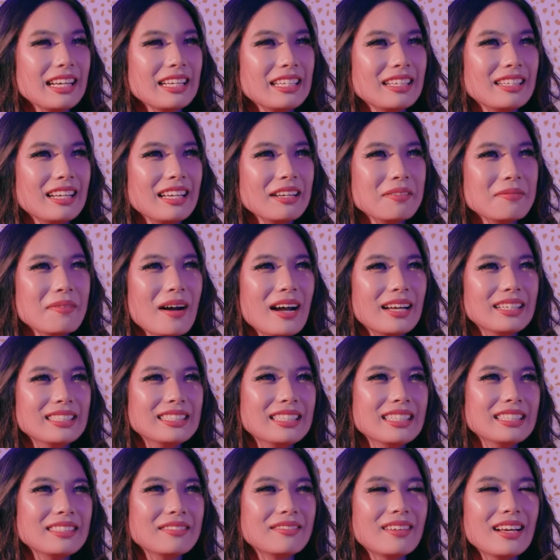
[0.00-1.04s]
they're like, "Why is
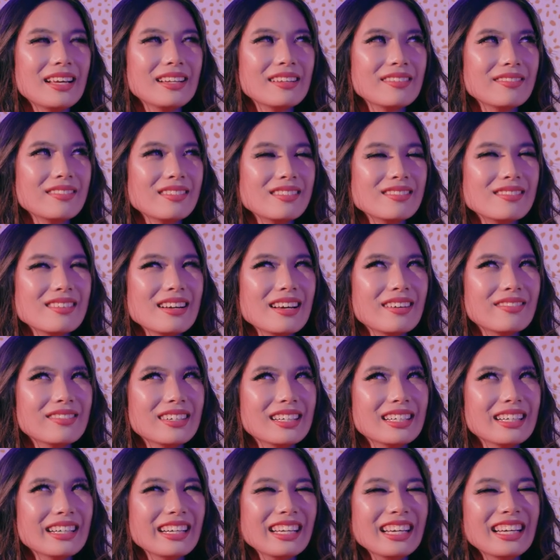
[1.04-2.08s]
this random
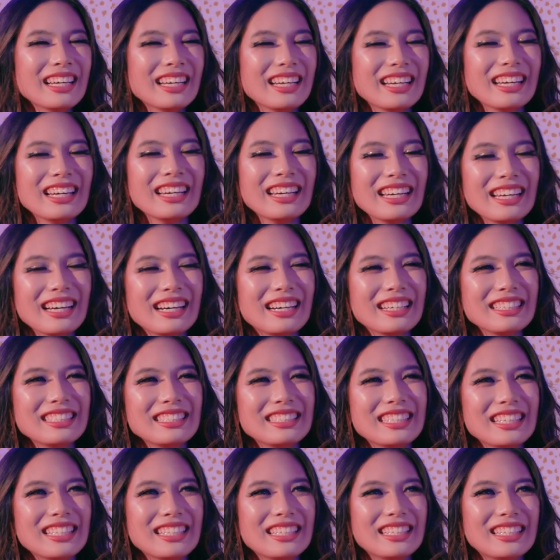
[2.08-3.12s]
grandma on
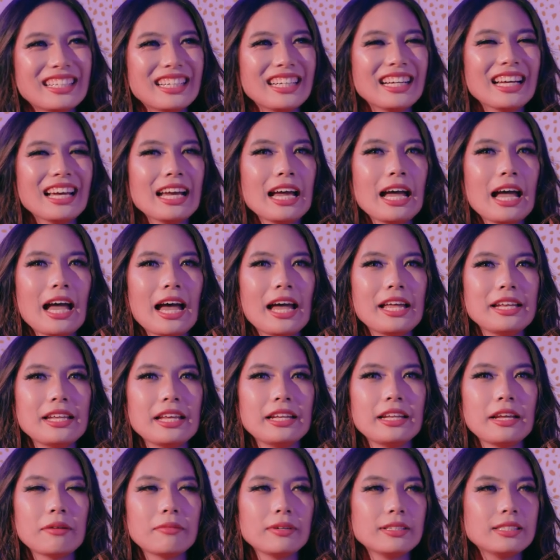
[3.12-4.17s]
Tinder?" And then
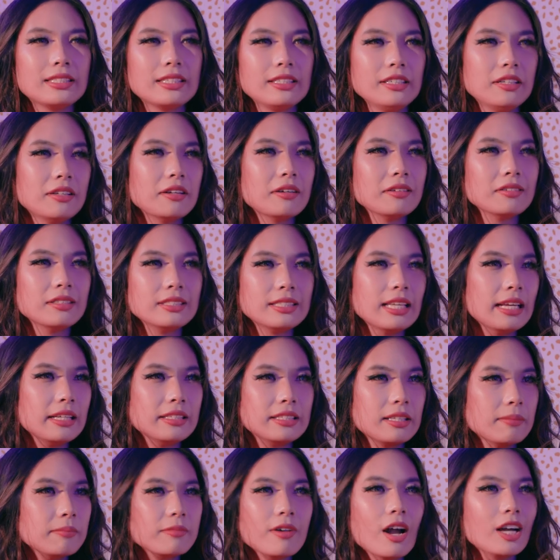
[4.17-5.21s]
they would, send
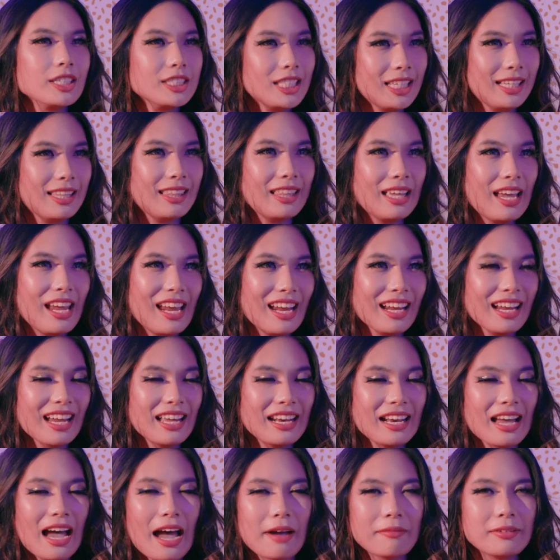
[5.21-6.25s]
some raunchy thing,
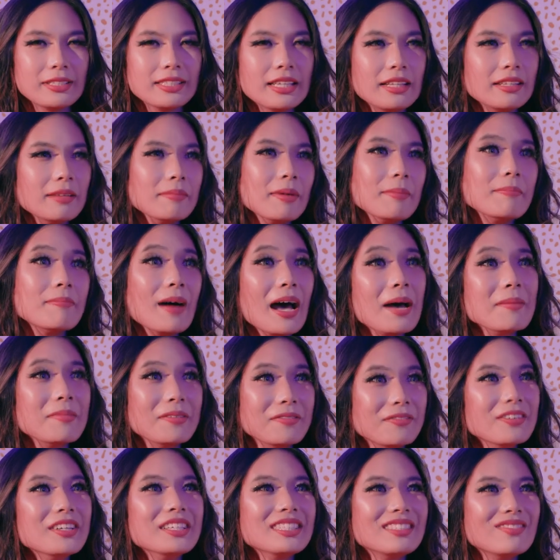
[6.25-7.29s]
and I would send them a Bible
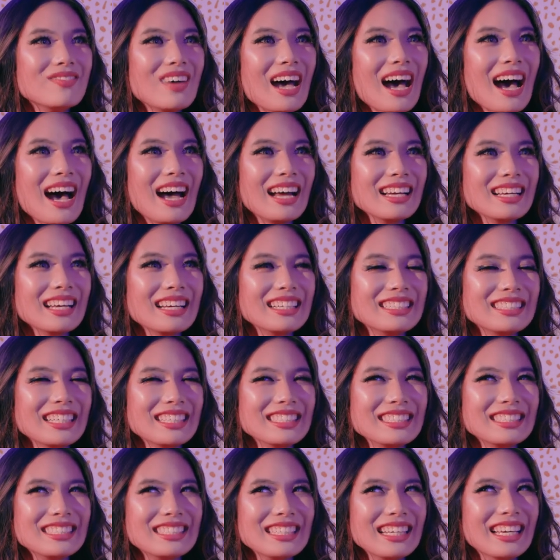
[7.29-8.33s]
verse back. And
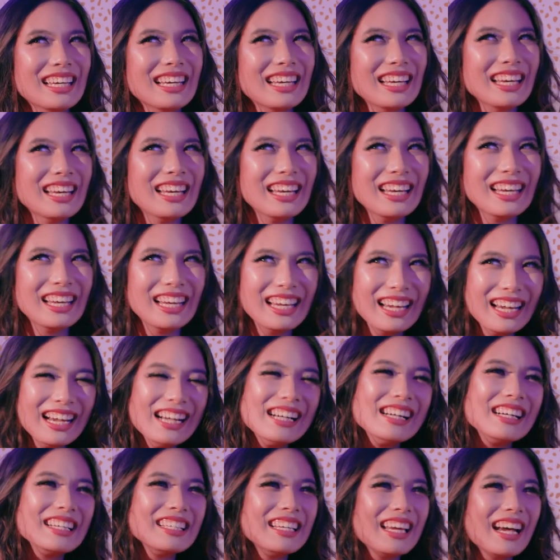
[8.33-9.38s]
just
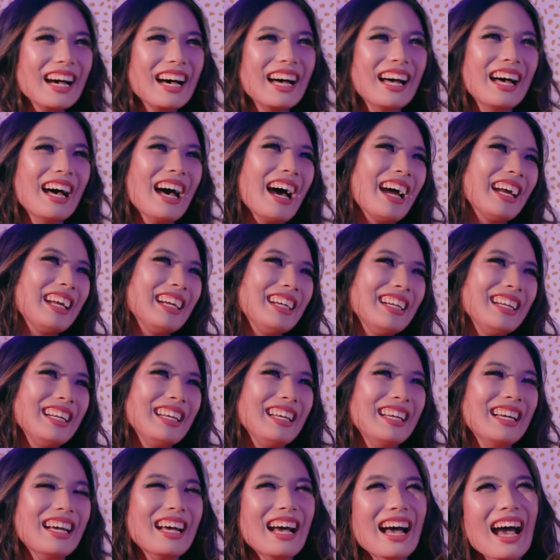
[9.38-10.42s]
yeah, I
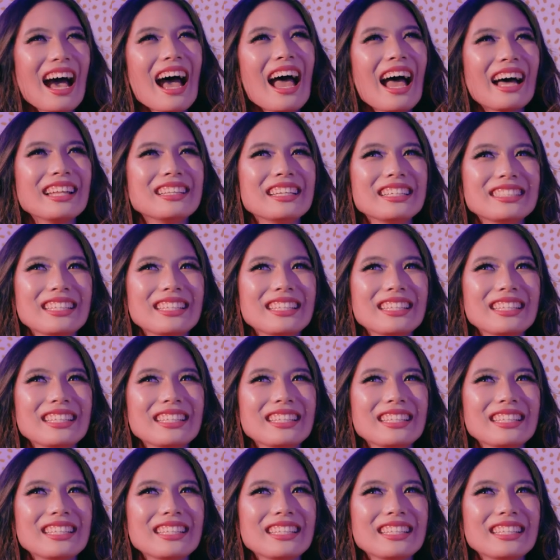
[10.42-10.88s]
had this